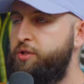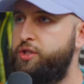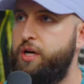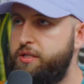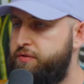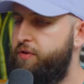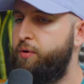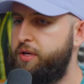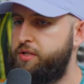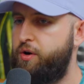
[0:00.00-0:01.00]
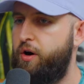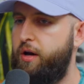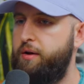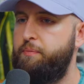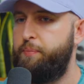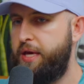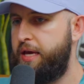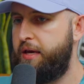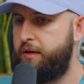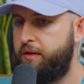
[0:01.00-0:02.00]
I'm just focused on
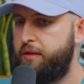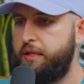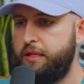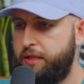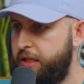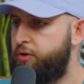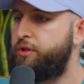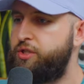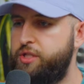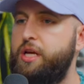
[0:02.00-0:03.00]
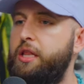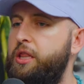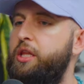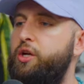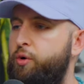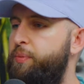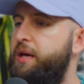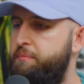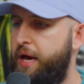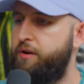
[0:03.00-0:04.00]
being literally just a little
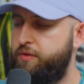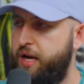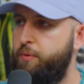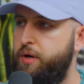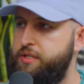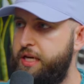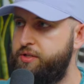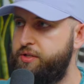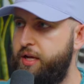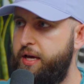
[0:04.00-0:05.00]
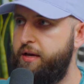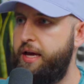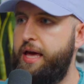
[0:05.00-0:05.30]
bit better than I was yesterday,